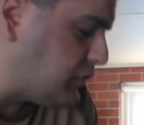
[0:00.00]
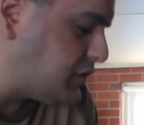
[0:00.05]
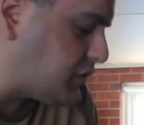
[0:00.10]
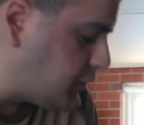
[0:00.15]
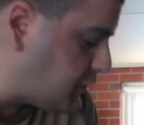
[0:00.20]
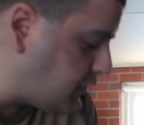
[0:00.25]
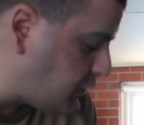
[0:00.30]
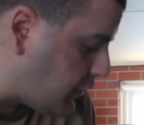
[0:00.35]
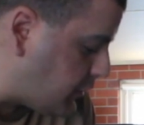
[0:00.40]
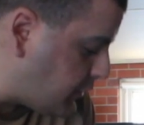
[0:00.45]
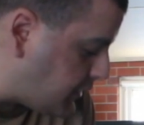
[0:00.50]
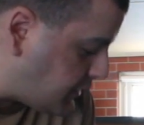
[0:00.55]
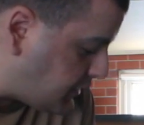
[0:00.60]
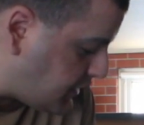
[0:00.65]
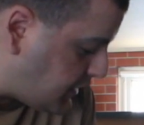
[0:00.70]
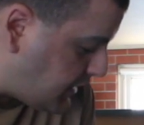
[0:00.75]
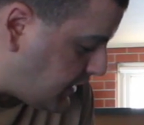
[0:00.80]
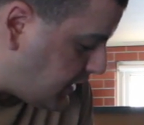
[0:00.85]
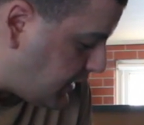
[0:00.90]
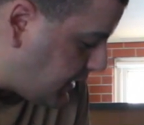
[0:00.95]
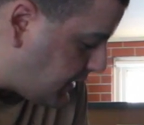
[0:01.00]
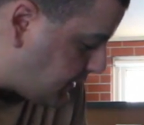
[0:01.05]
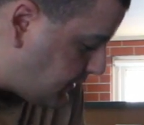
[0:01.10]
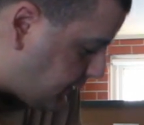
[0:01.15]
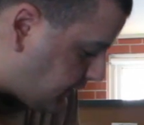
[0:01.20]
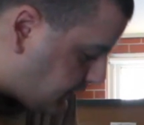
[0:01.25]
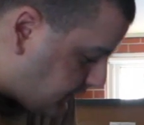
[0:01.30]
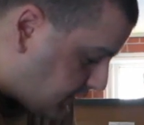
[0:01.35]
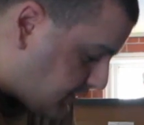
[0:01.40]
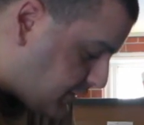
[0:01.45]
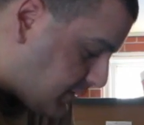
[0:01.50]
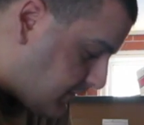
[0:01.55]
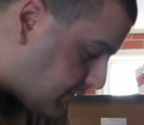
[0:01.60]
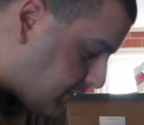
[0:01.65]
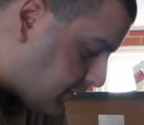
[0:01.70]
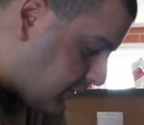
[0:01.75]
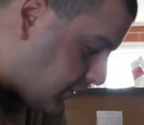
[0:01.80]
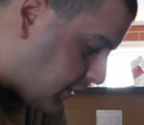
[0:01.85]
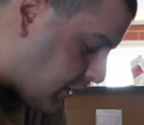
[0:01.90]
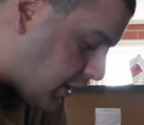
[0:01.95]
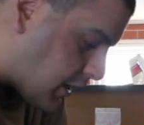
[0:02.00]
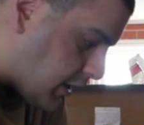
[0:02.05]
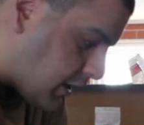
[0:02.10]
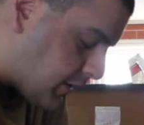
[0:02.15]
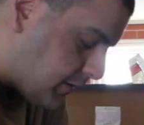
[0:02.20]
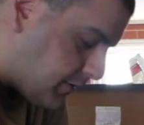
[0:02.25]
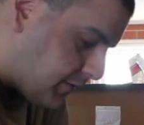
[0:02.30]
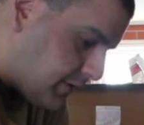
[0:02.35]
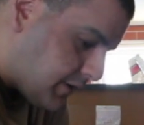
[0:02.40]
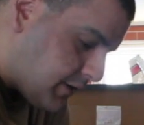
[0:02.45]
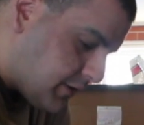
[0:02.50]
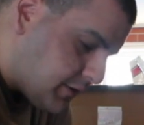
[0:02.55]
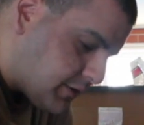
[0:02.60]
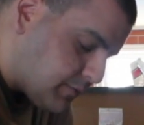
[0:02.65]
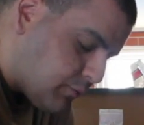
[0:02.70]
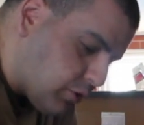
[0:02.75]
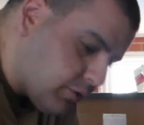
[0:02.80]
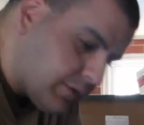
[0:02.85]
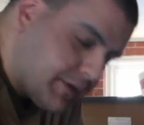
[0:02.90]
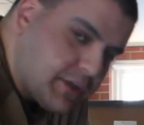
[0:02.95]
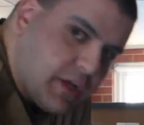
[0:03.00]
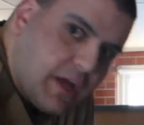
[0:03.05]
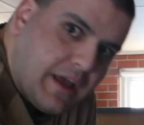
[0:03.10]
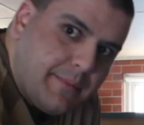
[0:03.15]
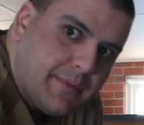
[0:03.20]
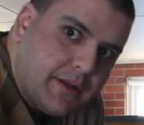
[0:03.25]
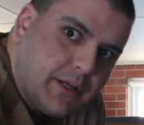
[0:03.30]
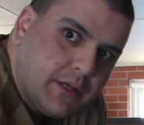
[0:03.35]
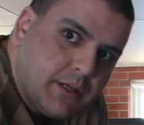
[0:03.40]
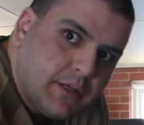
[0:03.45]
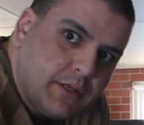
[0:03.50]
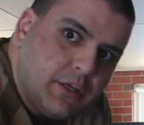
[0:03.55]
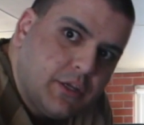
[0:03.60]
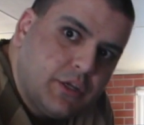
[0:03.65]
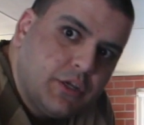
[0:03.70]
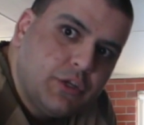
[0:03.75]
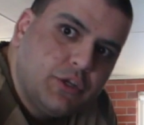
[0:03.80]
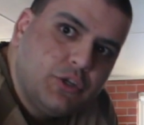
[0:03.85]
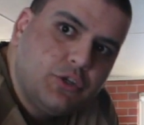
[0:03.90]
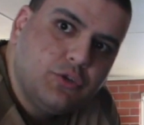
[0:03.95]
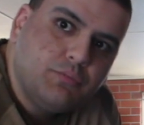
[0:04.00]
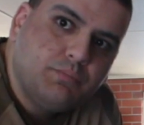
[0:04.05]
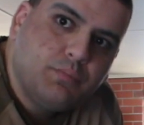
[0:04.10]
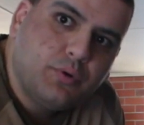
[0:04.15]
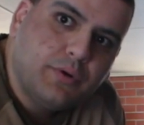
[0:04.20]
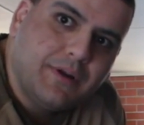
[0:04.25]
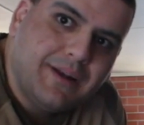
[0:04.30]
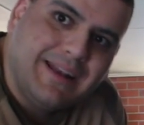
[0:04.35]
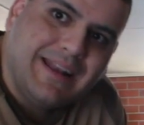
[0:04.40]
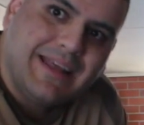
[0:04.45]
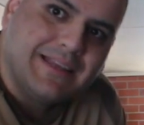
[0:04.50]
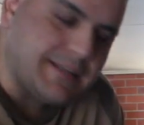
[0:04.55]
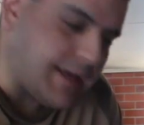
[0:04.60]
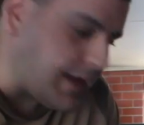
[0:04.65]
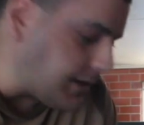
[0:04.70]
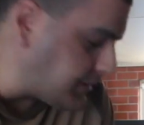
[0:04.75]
also so that it's smaller in diameter, you put less